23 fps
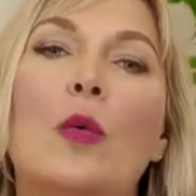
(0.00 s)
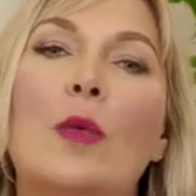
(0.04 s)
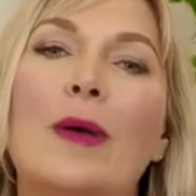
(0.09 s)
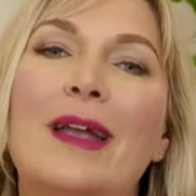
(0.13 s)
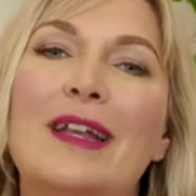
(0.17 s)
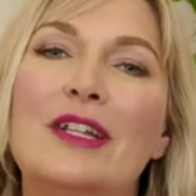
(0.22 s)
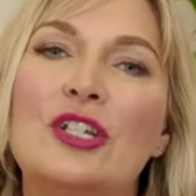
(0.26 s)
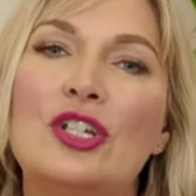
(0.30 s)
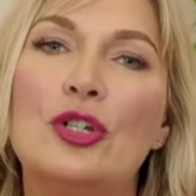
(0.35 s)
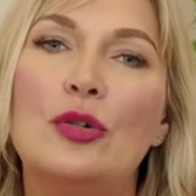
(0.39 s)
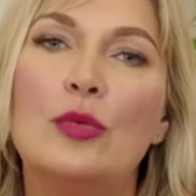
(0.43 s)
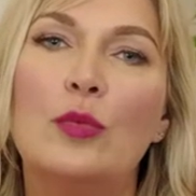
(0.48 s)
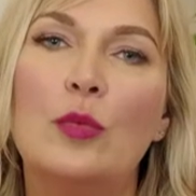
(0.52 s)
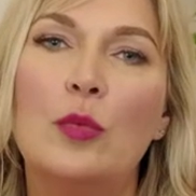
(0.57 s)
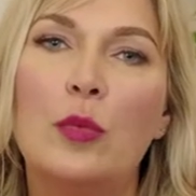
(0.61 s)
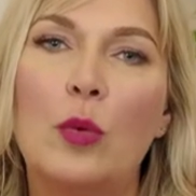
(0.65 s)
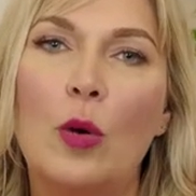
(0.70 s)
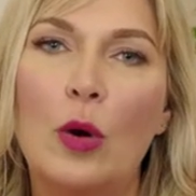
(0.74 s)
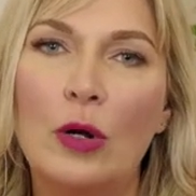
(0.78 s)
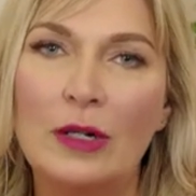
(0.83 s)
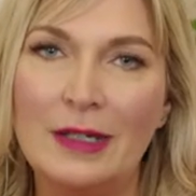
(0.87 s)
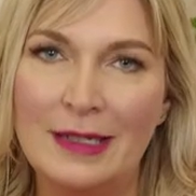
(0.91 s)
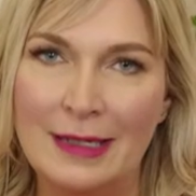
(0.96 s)
where do you
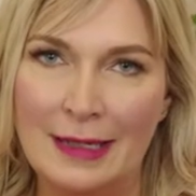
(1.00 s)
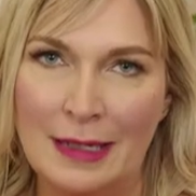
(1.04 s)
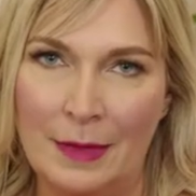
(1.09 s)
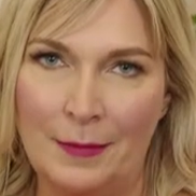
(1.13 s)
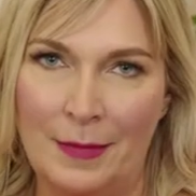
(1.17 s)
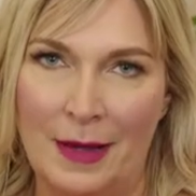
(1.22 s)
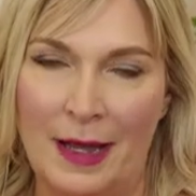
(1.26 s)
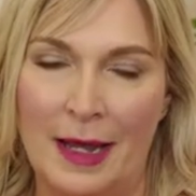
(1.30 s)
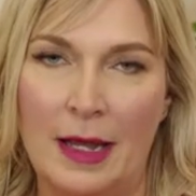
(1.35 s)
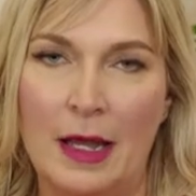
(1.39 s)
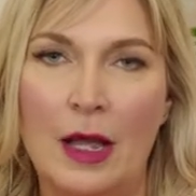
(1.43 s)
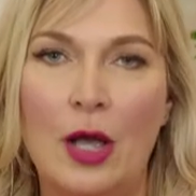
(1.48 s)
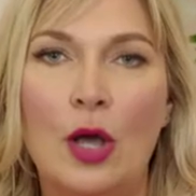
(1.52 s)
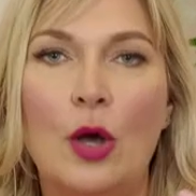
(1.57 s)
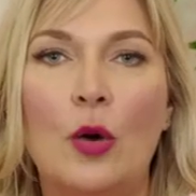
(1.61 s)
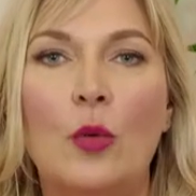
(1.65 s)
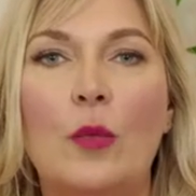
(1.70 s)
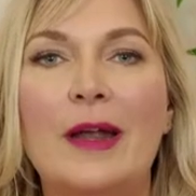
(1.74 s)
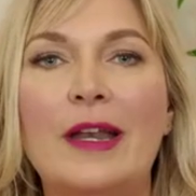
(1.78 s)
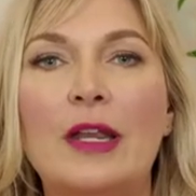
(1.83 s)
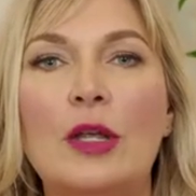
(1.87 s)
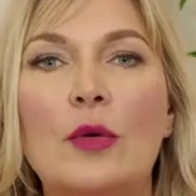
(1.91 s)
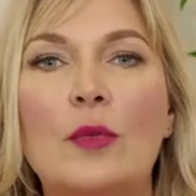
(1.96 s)
want to be?
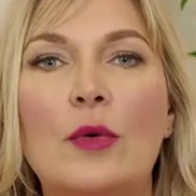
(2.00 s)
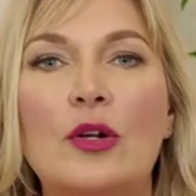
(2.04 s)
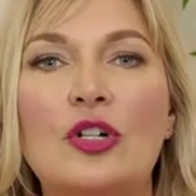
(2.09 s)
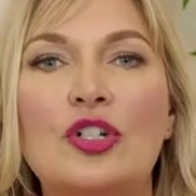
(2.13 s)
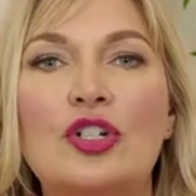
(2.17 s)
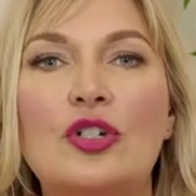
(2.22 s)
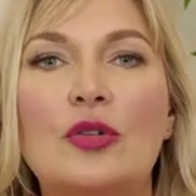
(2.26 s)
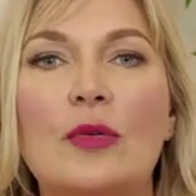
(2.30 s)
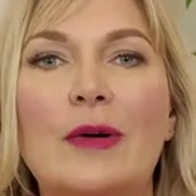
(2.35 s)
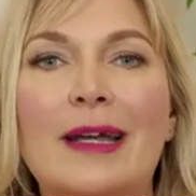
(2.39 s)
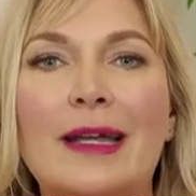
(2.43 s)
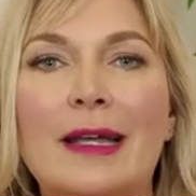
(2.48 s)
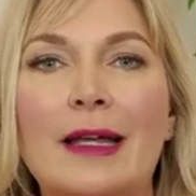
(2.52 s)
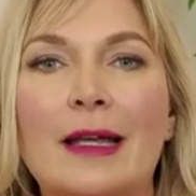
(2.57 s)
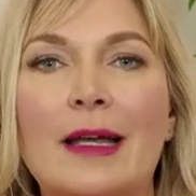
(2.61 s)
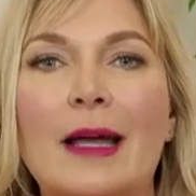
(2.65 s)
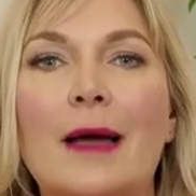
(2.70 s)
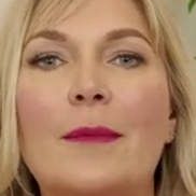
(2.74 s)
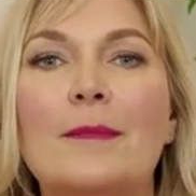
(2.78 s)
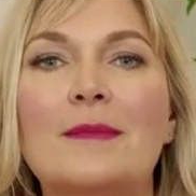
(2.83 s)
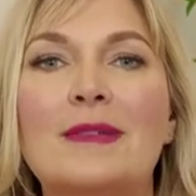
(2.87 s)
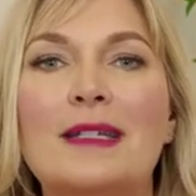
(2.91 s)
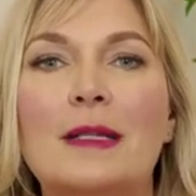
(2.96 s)
Where do you want your
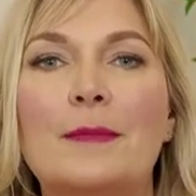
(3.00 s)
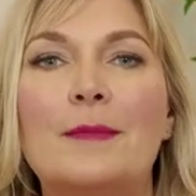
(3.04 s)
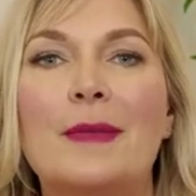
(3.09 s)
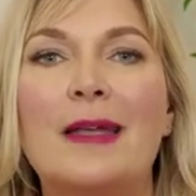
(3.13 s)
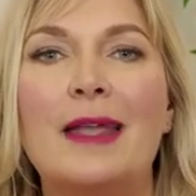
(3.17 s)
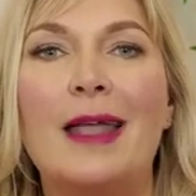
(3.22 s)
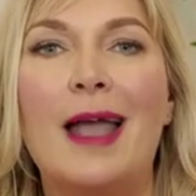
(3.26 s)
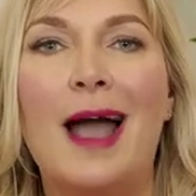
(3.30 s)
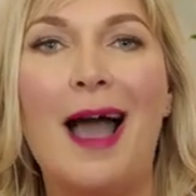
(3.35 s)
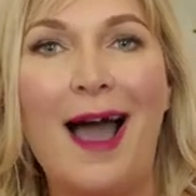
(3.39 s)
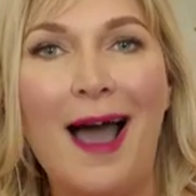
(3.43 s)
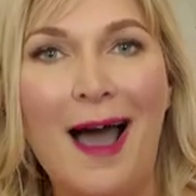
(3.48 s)
income to be